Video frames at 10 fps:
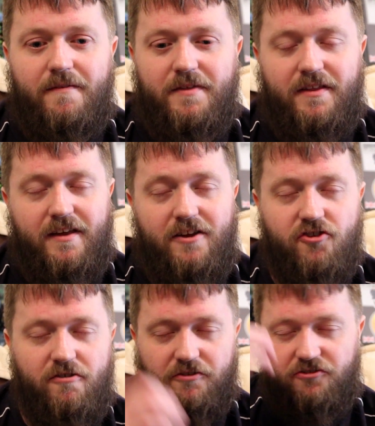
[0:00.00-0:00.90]
the
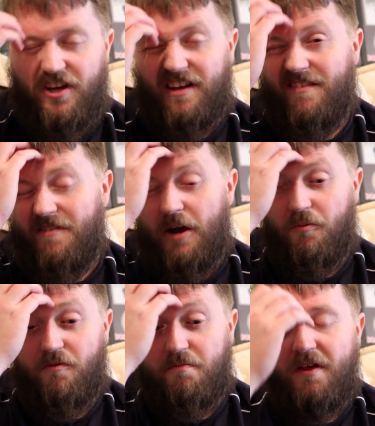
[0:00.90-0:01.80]
insurance said, yeah,
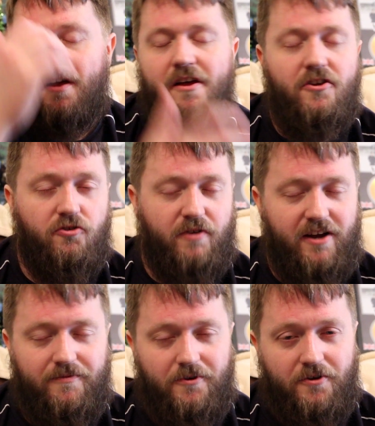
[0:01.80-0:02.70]
we'll sort it
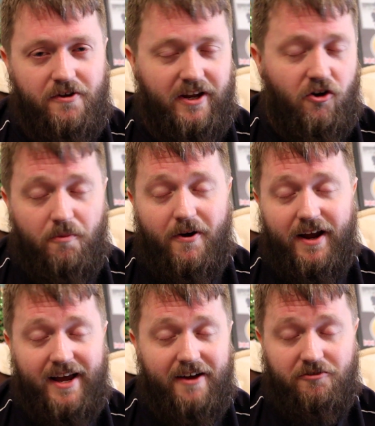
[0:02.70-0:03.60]
out for you. They got a
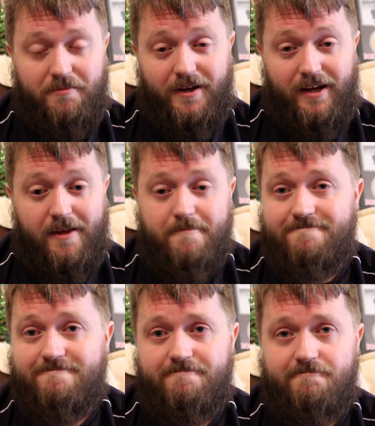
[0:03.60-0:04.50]
bike out to me
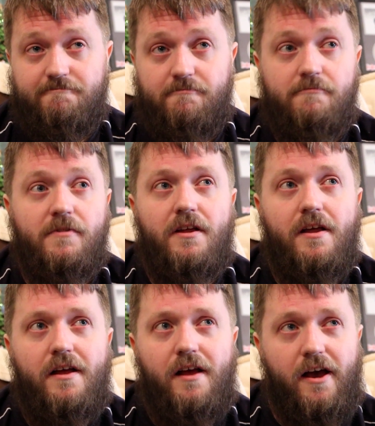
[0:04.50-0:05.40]

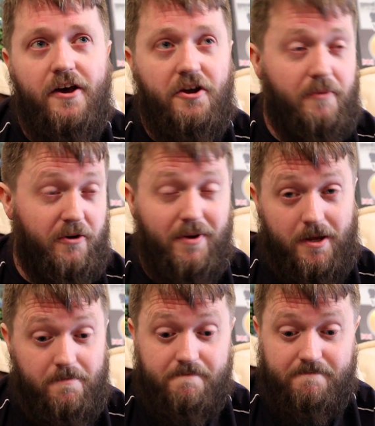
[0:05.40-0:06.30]
and I went away.